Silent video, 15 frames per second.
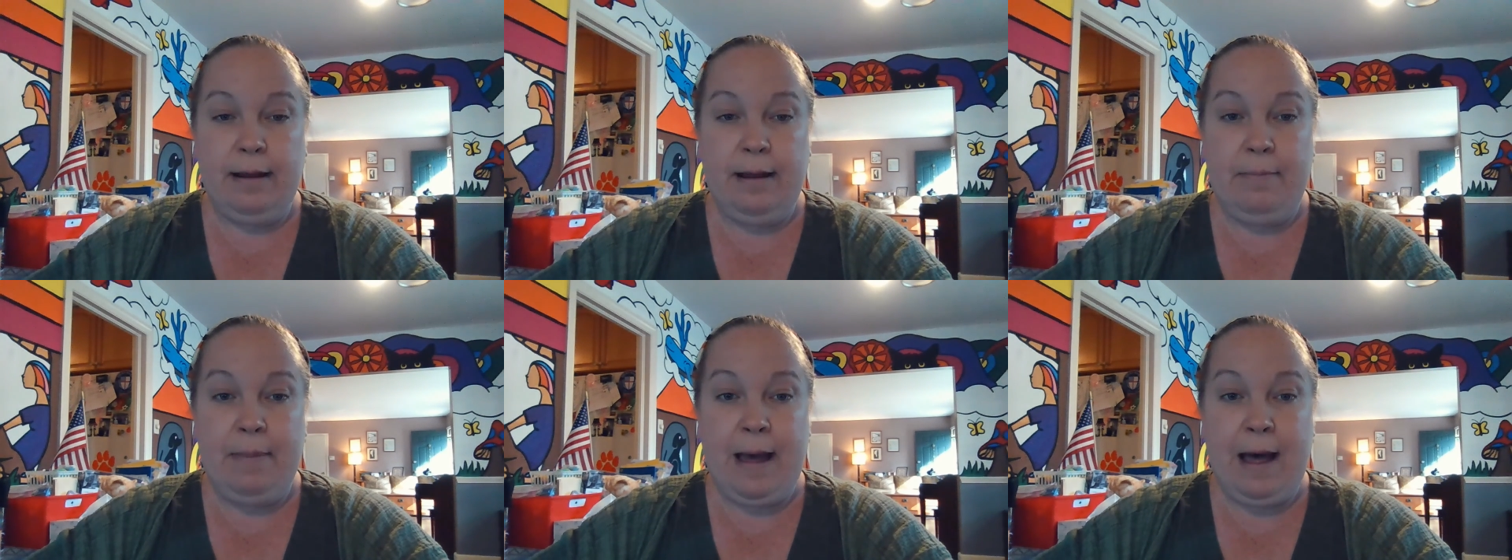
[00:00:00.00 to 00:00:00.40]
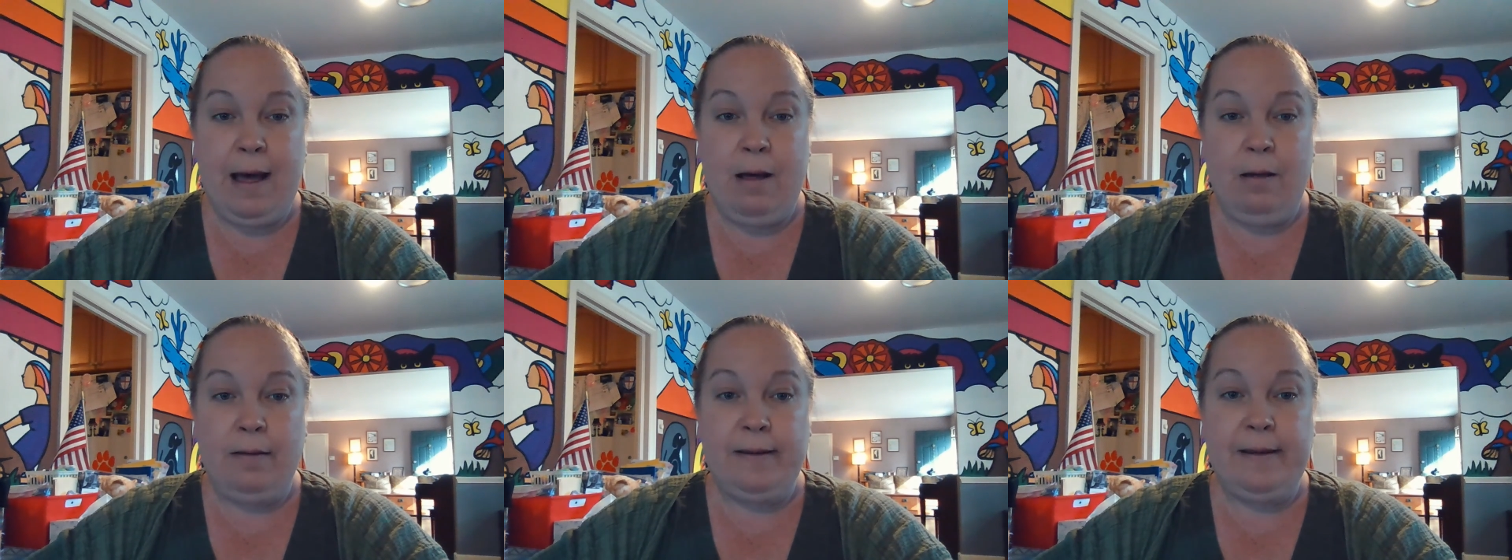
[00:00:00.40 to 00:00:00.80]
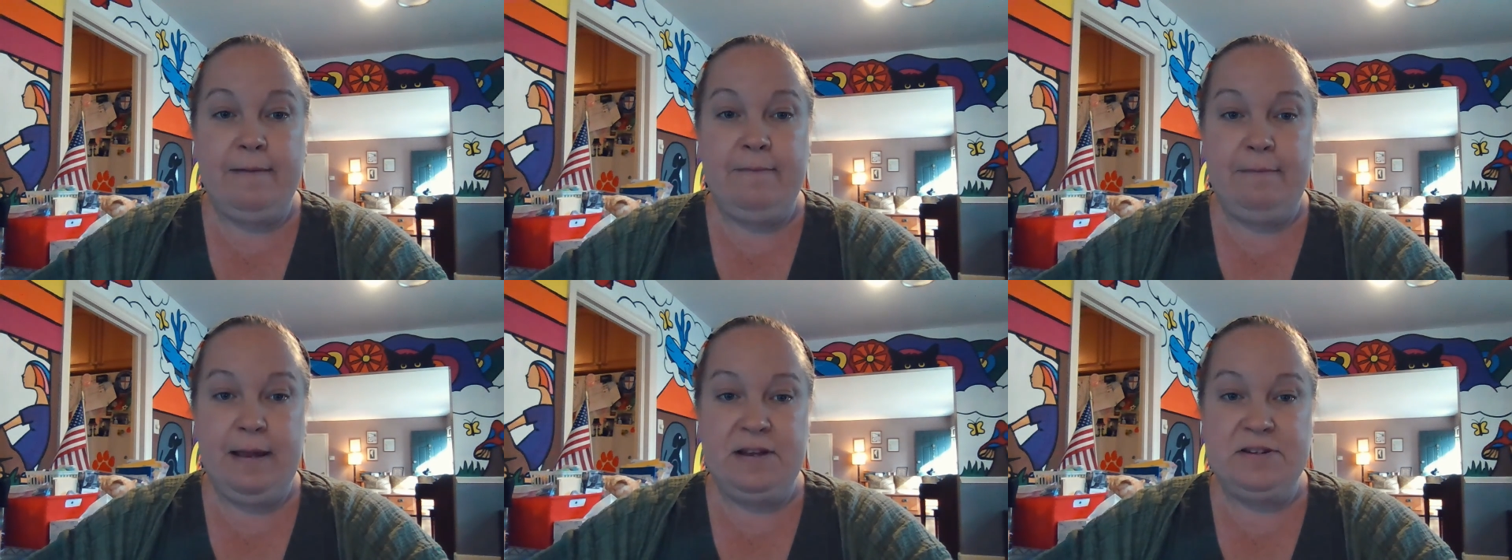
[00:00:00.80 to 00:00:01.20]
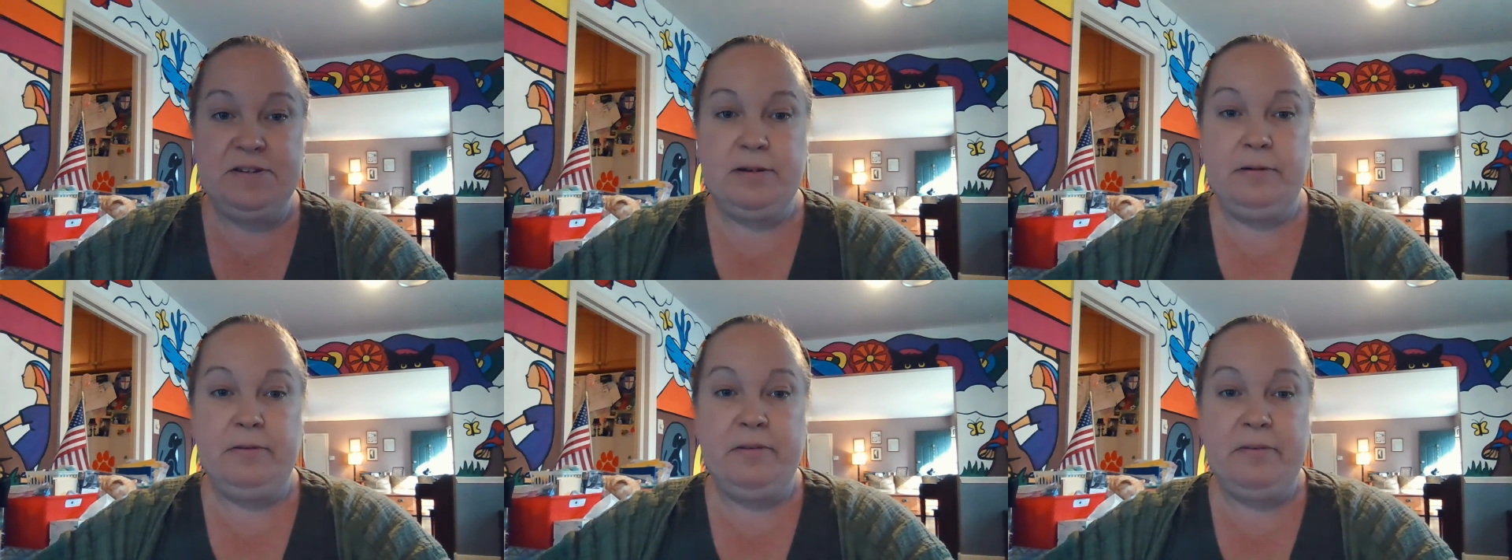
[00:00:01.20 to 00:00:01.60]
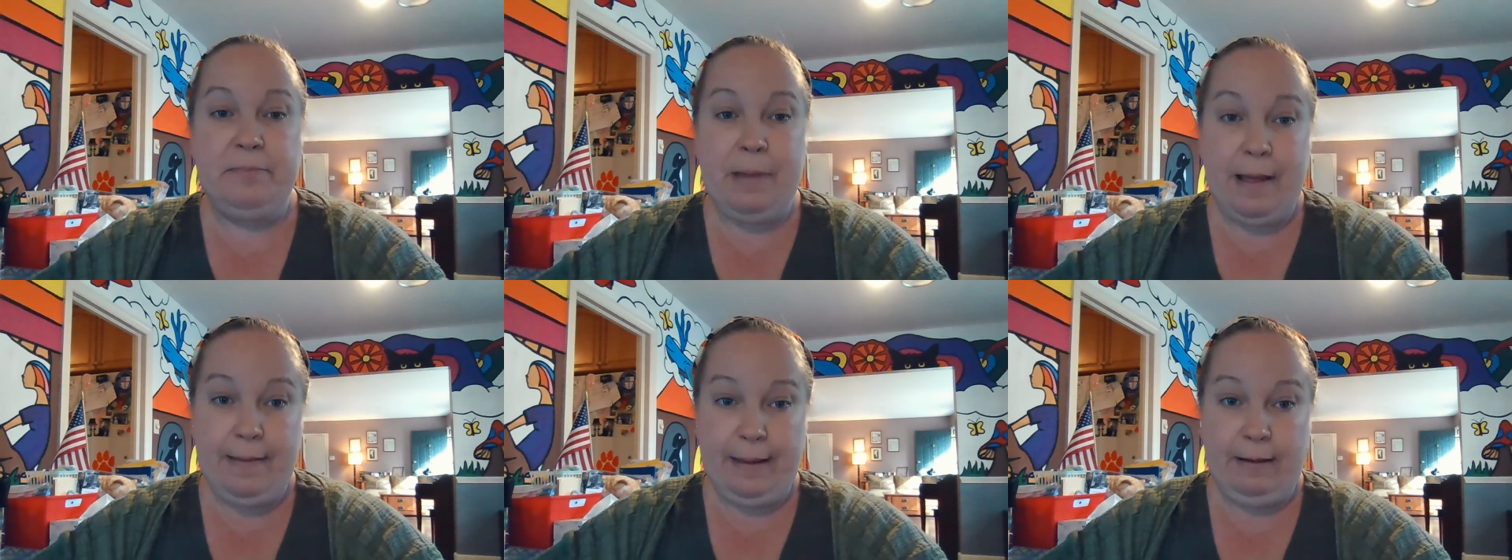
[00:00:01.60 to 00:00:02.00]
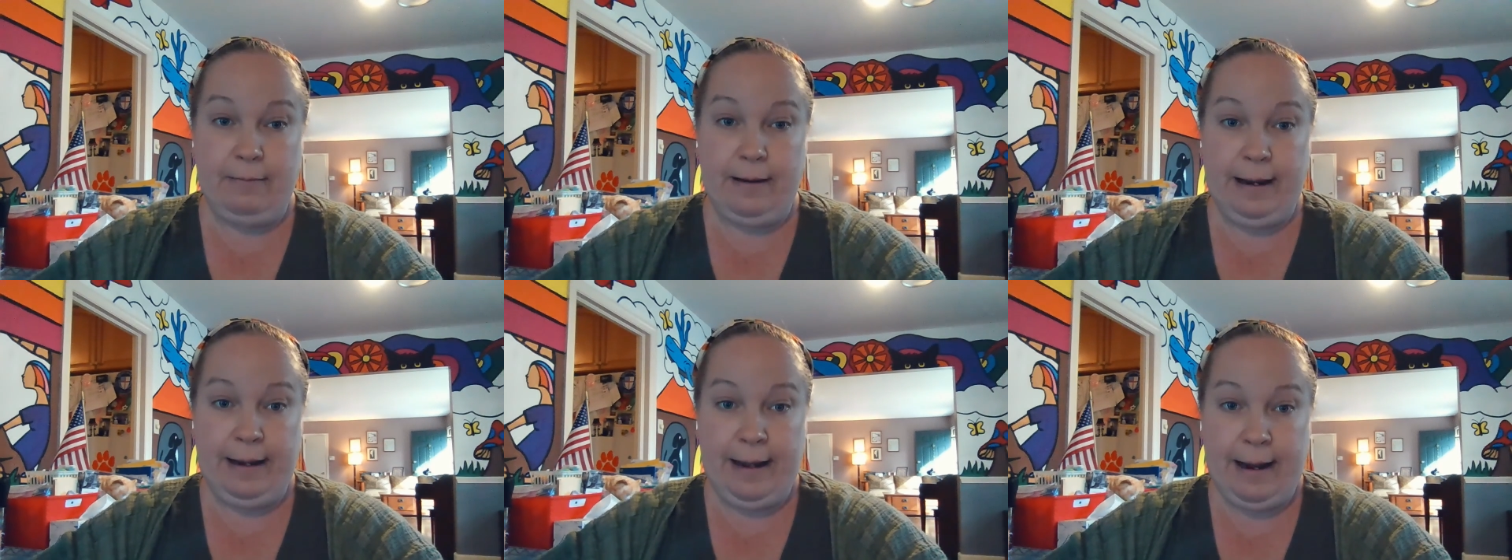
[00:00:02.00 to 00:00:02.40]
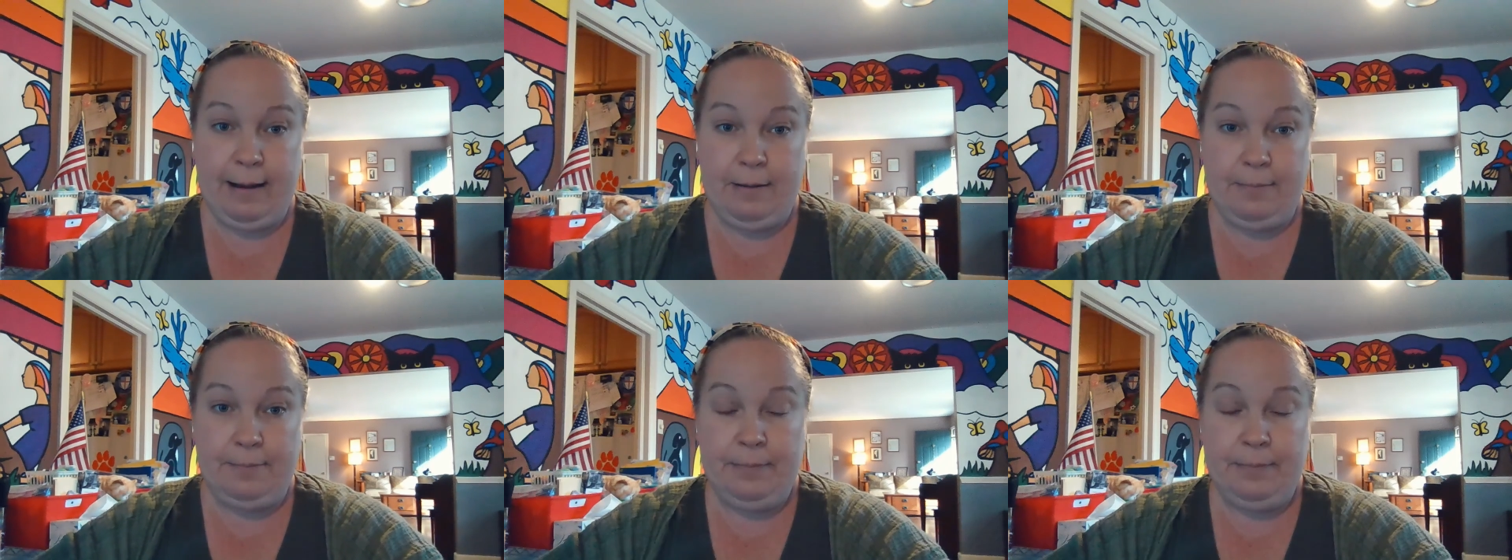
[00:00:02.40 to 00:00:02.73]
about conventional spelling right now.